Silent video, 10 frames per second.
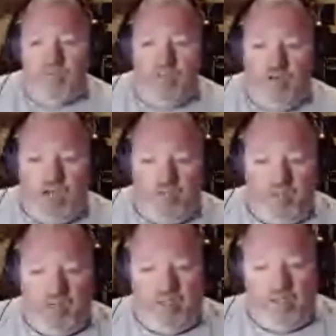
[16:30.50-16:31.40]
Okay,
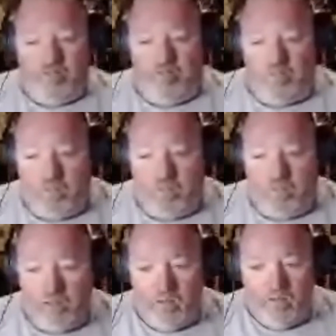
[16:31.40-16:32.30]
buddy.
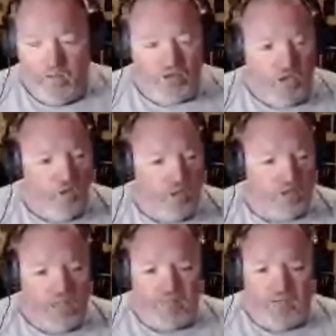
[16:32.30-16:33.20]
What show in
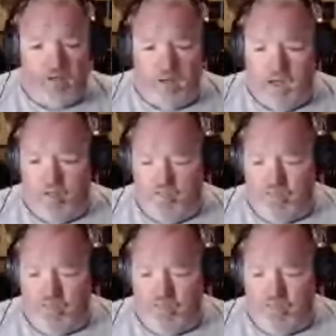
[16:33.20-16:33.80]
South Carolina?